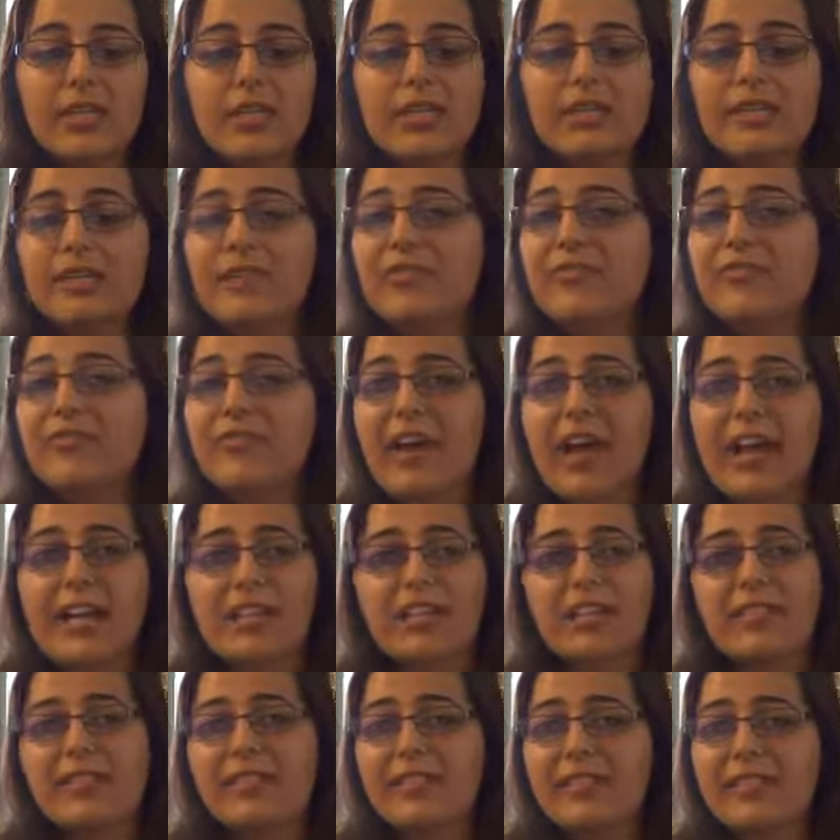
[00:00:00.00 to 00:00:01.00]
It's a
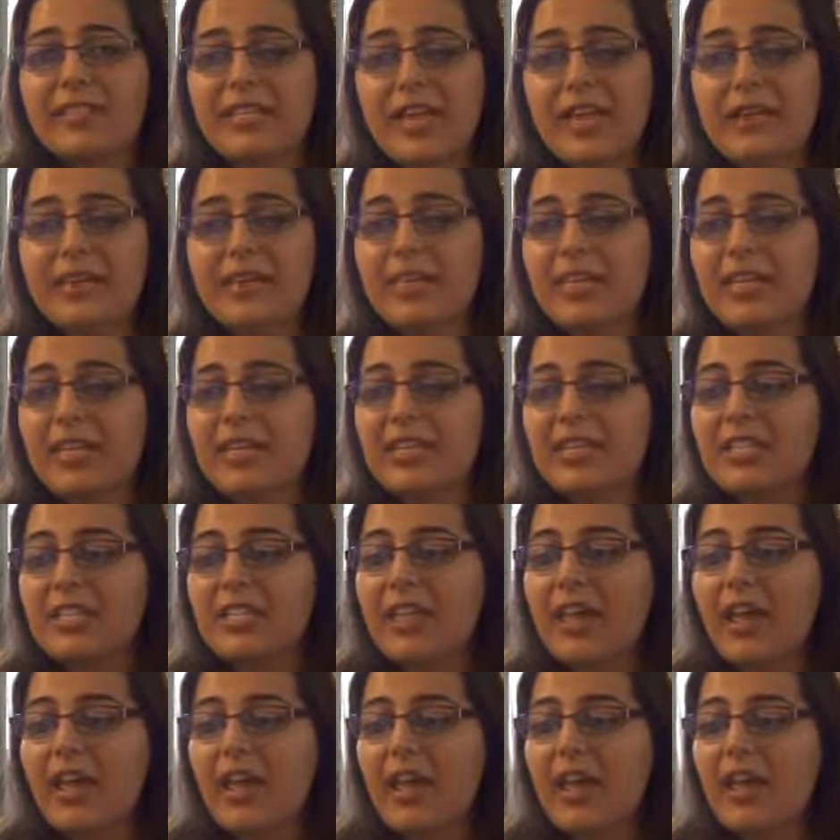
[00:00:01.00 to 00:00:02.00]
fashion
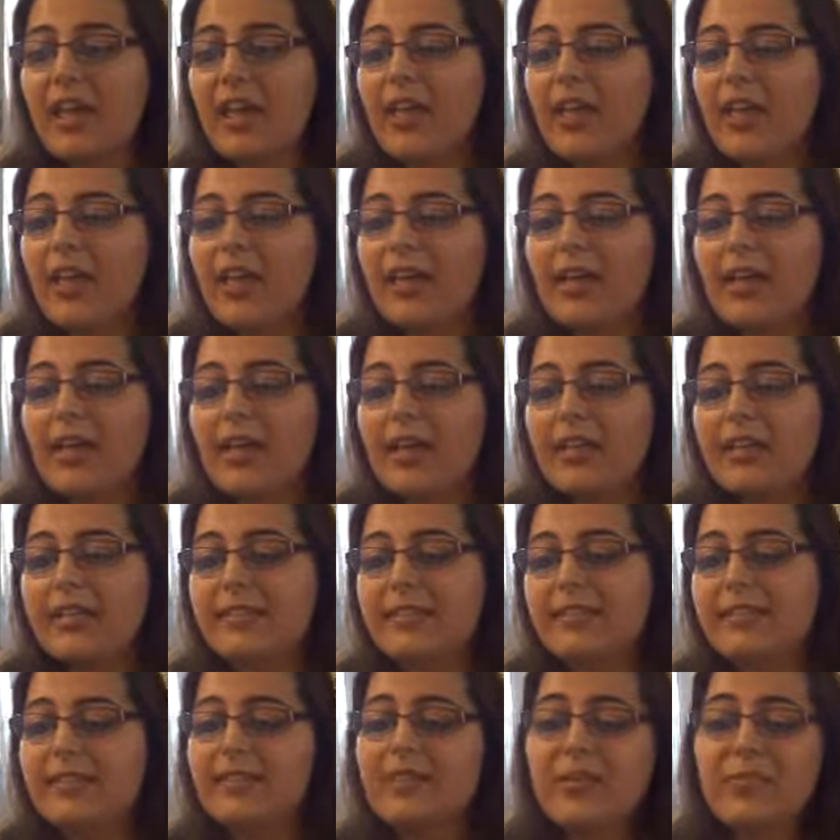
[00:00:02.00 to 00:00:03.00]
statement.
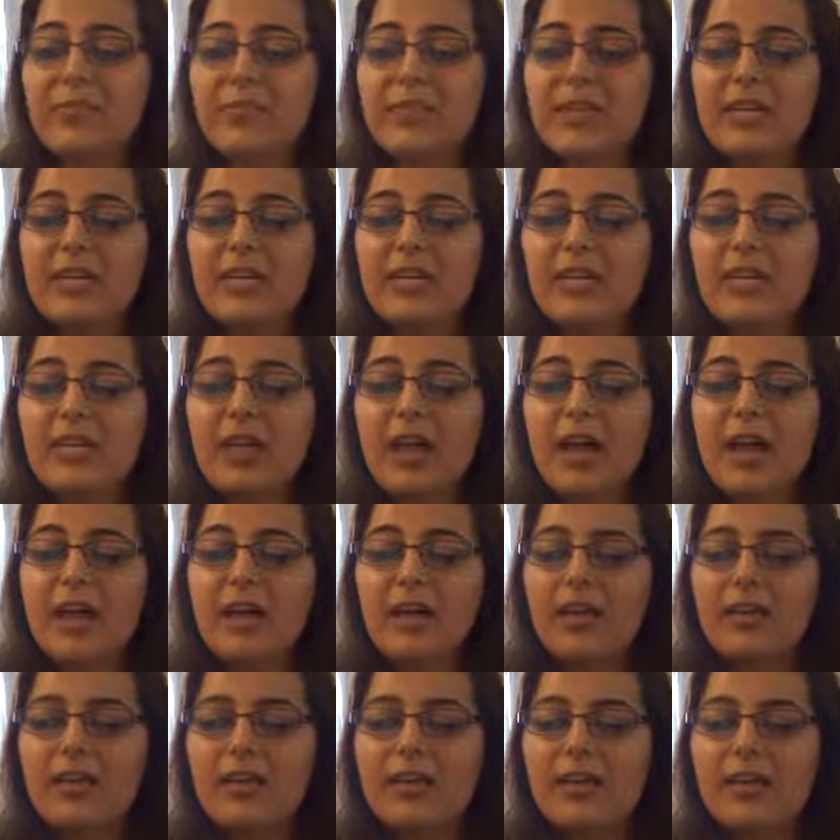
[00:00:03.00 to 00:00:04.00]
It's, to me,
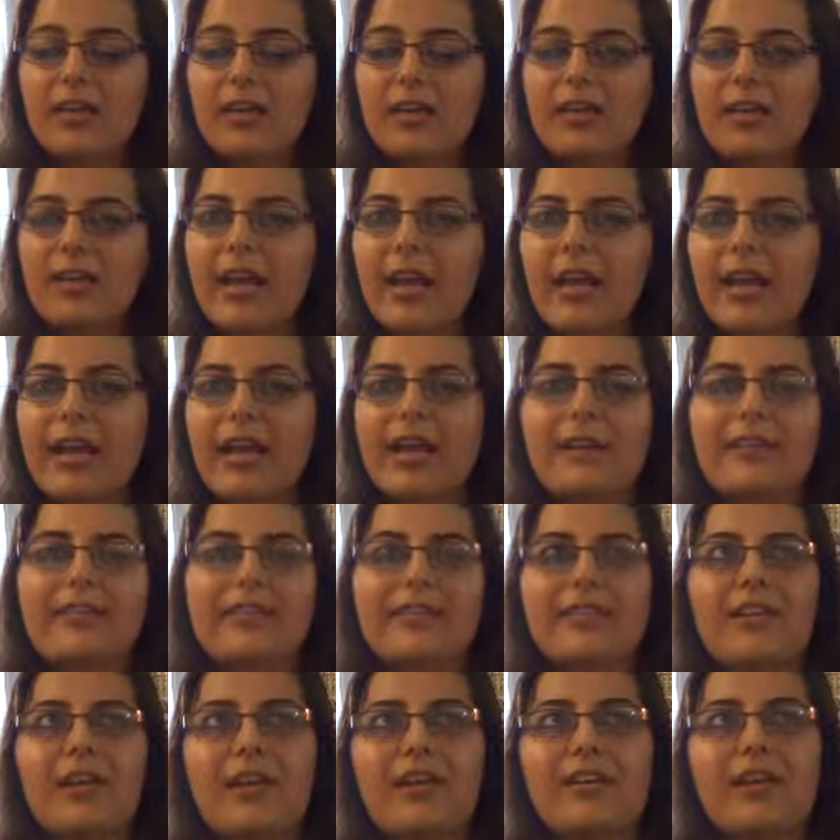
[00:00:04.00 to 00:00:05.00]
it
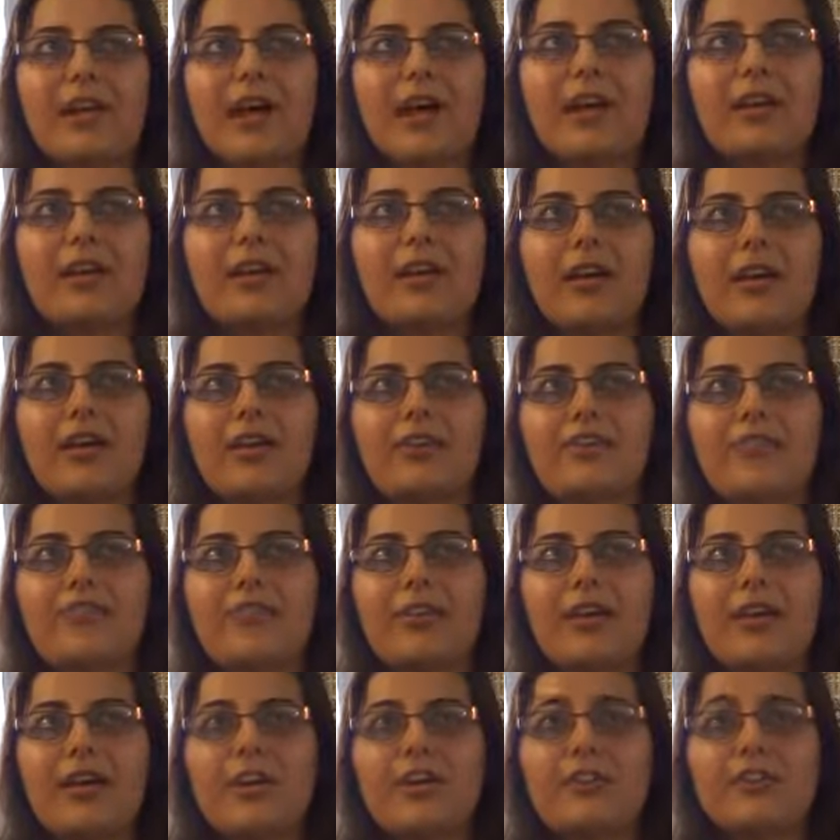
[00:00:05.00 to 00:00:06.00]
has a lot
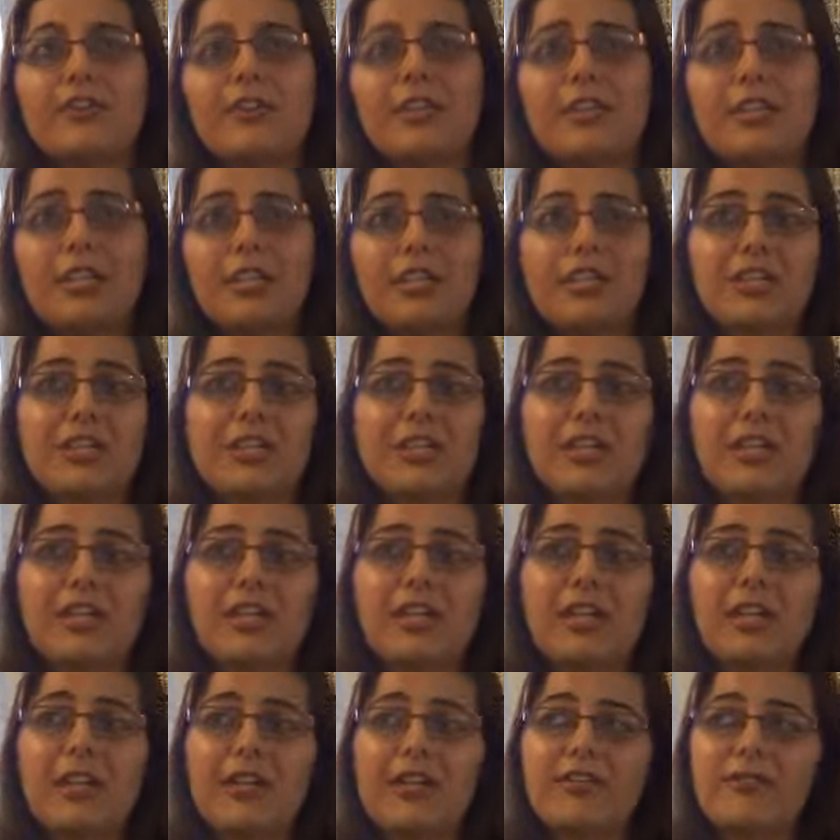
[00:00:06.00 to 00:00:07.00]
of
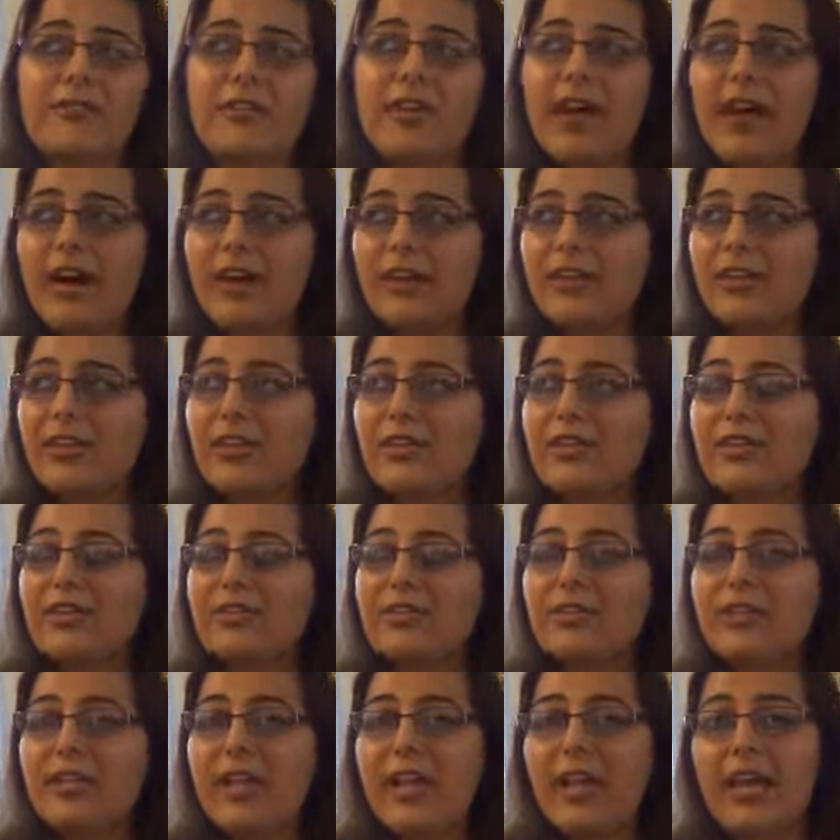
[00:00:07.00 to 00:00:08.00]
tradition and
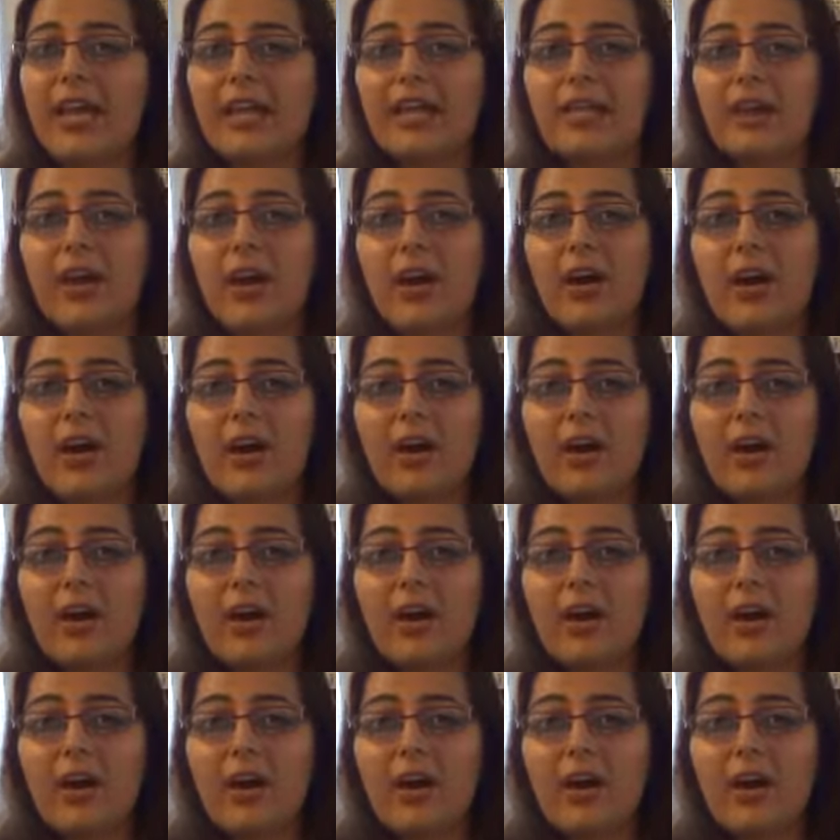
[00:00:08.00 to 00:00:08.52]
values and